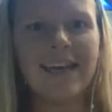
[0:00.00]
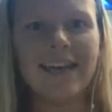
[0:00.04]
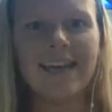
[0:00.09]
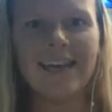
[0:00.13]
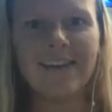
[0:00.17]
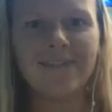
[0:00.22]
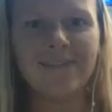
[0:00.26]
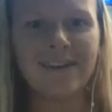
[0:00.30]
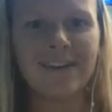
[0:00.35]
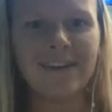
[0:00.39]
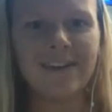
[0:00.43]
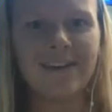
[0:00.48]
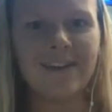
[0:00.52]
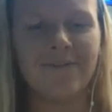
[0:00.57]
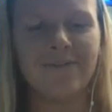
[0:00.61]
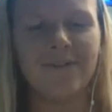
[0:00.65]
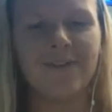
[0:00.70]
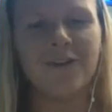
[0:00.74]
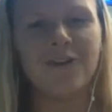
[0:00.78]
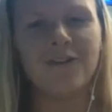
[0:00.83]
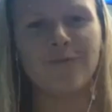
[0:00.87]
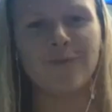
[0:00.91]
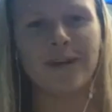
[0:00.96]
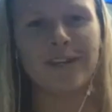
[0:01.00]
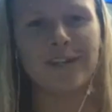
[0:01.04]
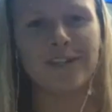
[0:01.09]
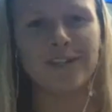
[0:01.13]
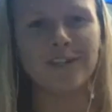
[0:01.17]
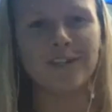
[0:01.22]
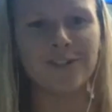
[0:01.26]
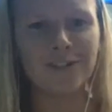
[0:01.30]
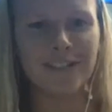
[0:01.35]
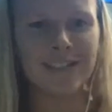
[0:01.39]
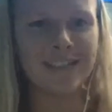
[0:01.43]
Even a few of my
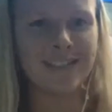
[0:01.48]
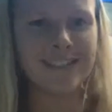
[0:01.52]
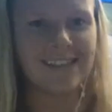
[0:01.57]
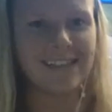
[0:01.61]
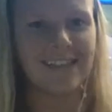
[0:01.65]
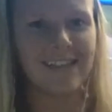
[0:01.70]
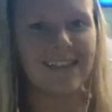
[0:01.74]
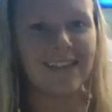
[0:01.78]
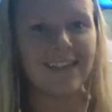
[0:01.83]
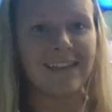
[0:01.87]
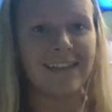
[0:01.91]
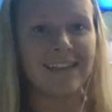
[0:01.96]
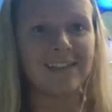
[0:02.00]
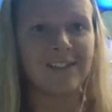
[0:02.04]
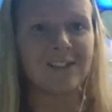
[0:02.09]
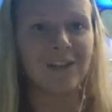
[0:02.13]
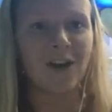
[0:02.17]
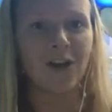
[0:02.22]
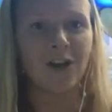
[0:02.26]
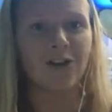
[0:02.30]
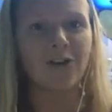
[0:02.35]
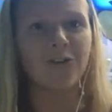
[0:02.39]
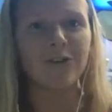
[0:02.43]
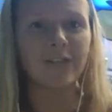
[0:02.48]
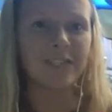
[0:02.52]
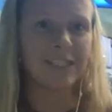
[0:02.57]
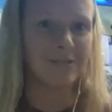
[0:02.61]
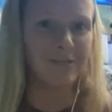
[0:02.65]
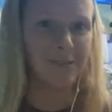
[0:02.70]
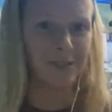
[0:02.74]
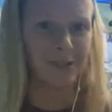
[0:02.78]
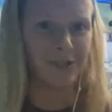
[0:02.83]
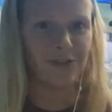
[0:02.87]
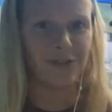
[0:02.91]
students said that they saw
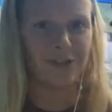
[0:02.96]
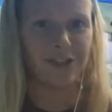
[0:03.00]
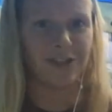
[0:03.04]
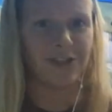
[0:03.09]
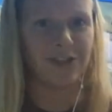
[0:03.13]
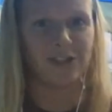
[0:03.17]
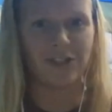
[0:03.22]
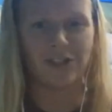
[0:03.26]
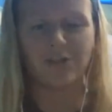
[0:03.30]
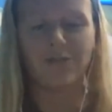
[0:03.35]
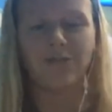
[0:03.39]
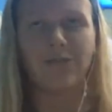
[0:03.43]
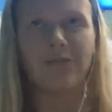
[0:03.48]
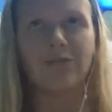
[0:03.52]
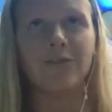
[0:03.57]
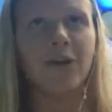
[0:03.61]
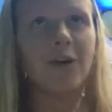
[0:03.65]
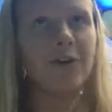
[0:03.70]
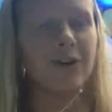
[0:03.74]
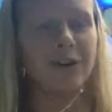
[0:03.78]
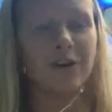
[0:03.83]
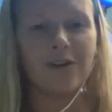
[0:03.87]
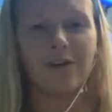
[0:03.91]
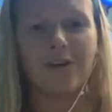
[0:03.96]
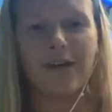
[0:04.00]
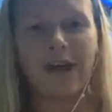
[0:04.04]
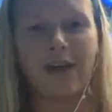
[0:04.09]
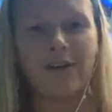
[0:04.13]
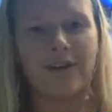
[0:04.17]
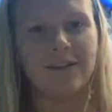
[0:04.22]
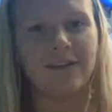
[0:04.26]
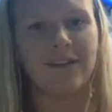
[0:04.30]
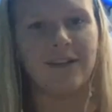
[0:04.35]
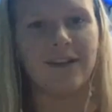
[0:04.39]
Christmas trees just floating
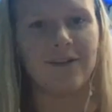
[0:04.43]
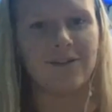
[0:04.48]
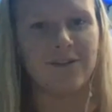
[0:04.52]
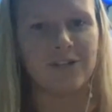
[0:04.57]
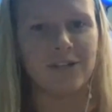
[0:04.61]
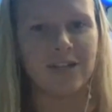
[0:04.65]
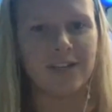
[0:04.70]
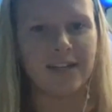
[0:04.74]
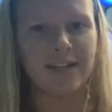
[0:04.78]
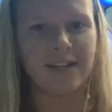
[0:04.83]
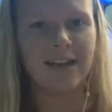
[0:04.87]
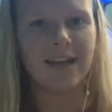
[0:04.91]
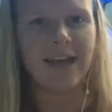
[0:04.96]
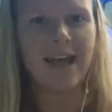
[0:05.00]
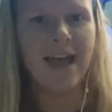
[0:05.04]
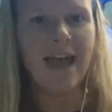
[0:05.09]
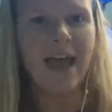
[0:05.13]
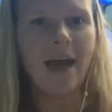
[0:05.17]
around in the ocean.